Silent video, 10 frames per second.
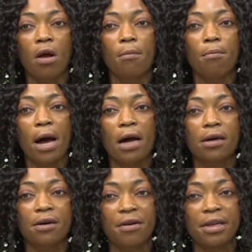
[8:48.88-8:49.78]

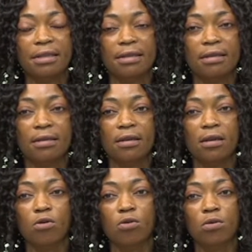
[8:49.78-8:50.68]
bank credits,
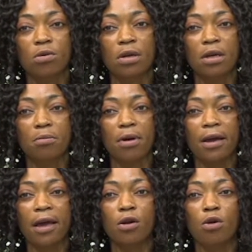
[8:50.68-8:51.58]
in
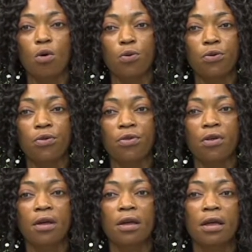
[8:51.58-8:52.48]
bracket loans,
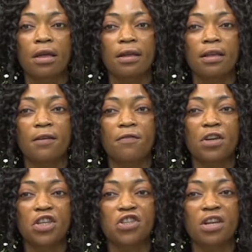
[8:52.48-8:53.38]

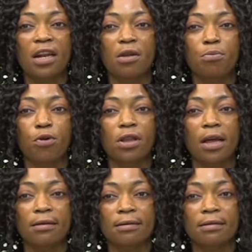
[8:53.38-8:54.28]
definition and
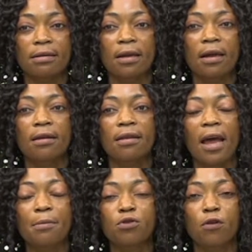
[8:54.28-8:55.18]
importance,
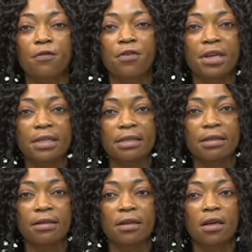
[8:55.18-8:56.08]
types of
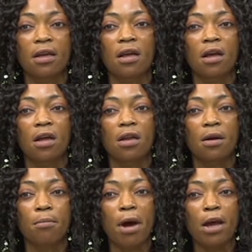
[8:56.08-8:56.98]
credit,
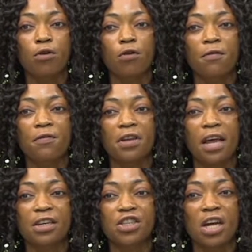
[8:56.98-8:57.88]

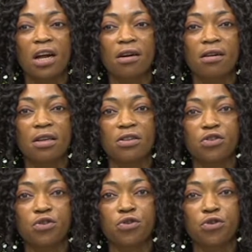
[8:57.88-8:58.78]
microfinancial
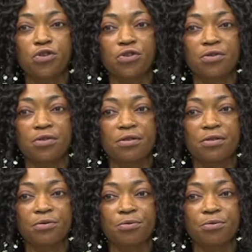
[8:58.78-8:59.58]
institutions.